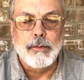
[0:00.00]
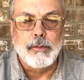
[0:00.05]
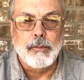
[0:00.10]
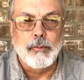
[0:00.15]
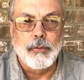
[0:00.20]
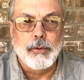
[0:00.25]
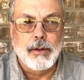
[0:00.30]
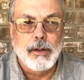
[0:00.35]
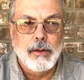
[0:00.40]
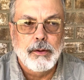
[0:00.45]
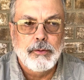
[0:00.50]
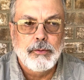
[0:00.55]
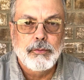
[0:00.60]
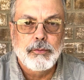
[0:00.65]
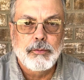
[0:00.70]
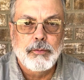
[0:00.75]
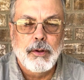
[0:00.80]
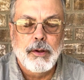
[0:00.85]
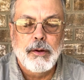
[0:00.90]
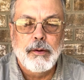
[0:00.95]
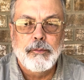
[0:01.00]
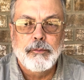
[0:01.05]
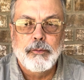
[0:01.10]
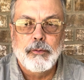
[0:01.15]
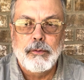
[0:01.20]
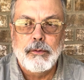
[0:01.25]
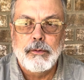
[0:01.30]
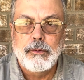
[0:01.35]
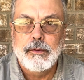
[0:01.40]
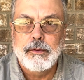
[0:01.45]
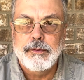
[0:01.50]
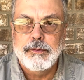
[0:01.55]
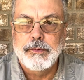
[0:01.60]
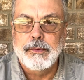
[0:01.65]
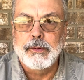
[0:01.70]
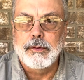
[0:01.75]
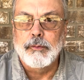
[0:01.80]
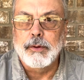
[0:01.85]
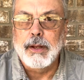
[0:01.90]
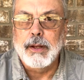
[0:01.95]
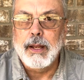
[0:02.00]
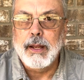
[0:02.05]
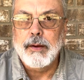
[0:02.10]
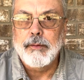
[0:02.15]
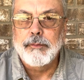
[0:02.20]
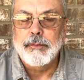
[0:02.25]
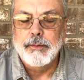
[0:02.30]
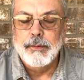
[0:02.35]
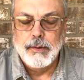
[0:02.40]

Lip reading: and we lose loved ones, and we have,